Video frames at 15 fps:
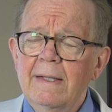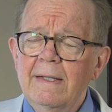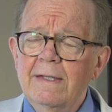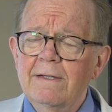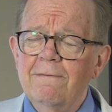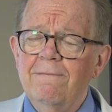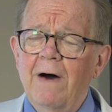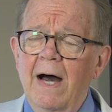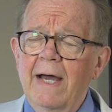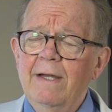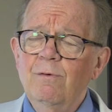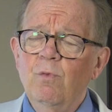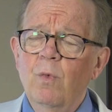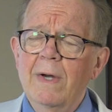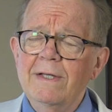
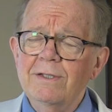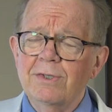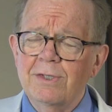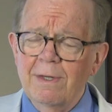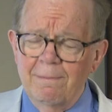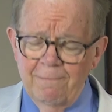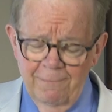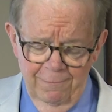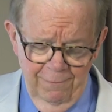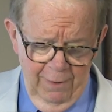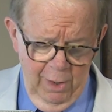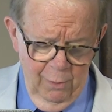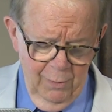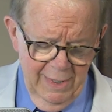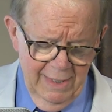Divine wisdom
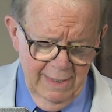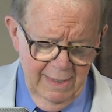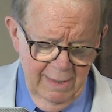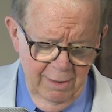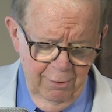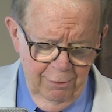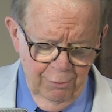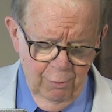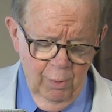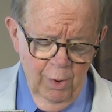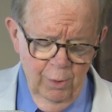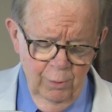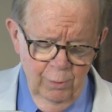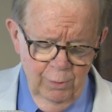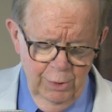flowing
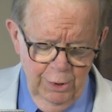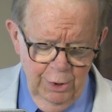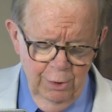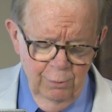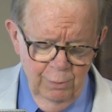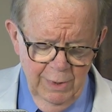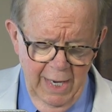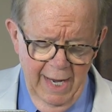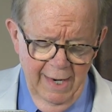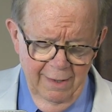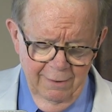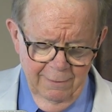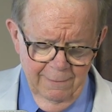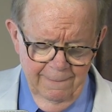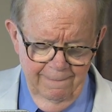through you
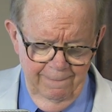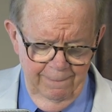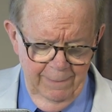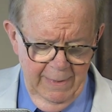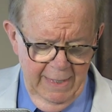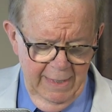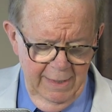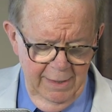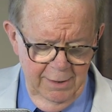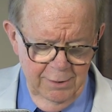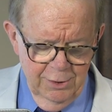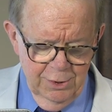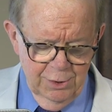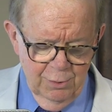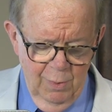now.
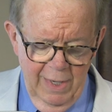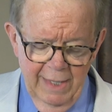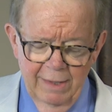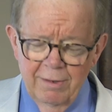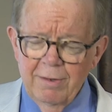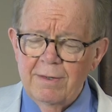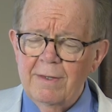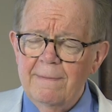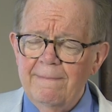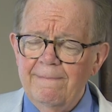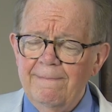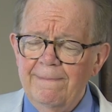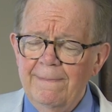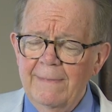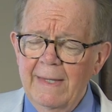Strength,
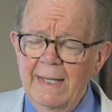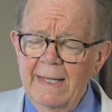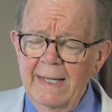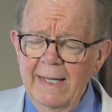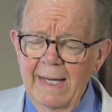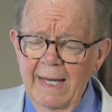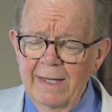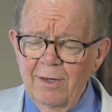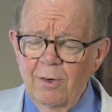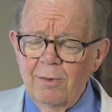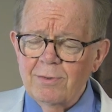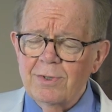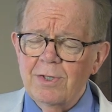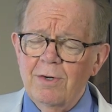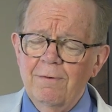and
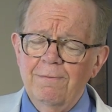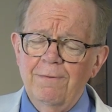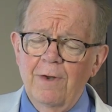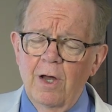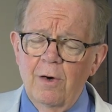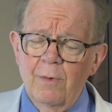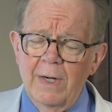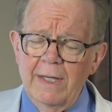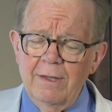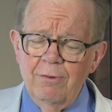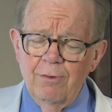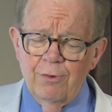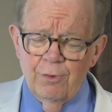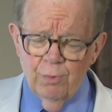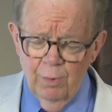also
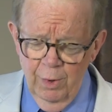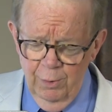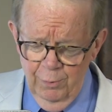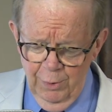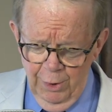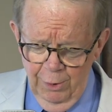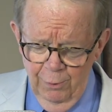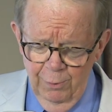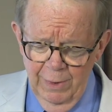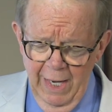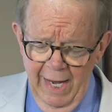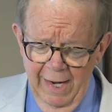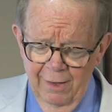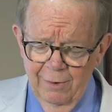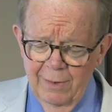flowing through you
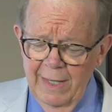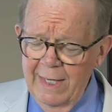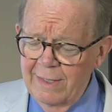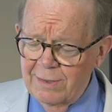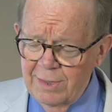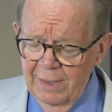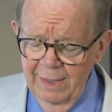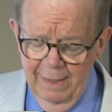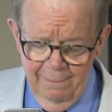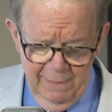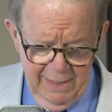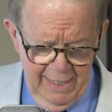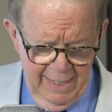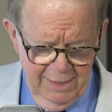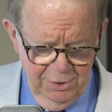now, is
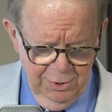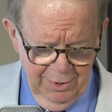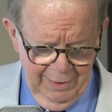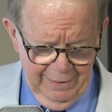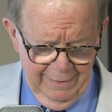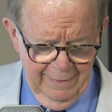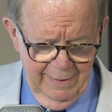elimination